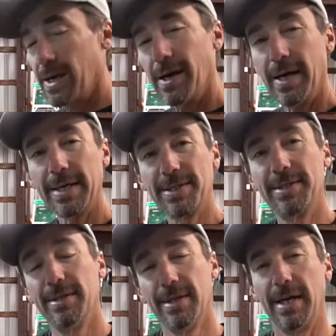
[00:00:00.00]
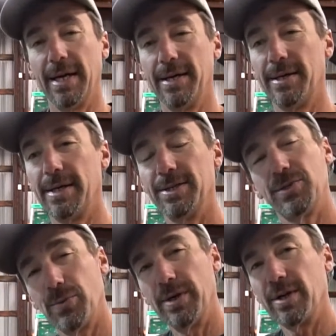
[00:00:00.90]
kayaks. And I
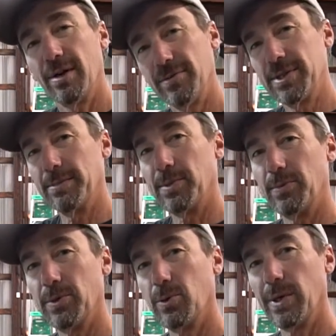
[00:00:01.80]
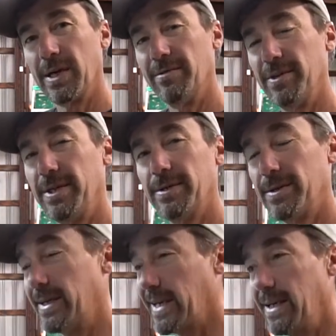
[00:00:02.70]
just wanted to cover something real quick in a video
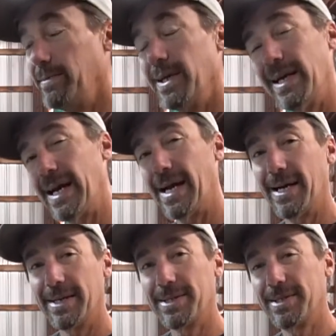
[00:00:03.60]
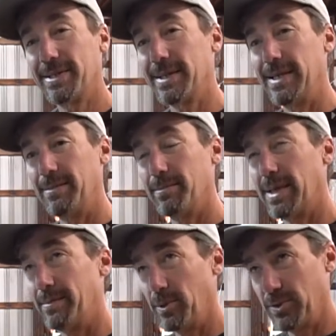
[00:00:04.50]
that I keep getting asked in
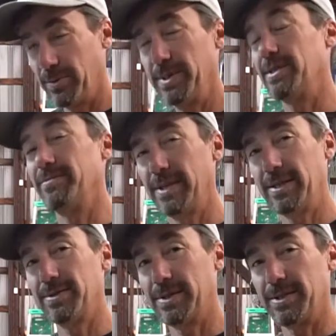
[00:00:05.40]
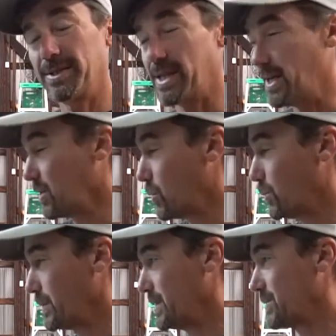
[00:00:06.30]
my most recent videos since it's gotten
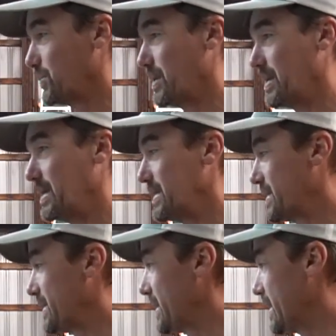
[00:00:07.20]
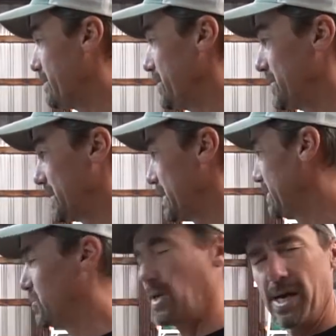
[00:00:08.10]
cold is what is it that I'm
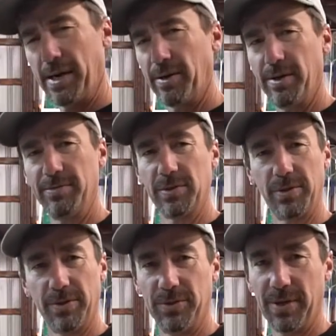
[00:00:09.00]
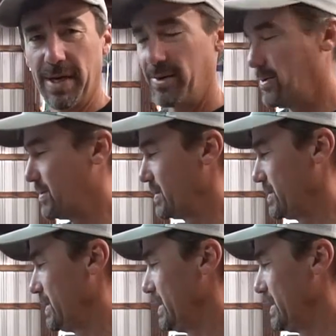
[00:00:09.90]
using? What kind of gloves are those you got on? Or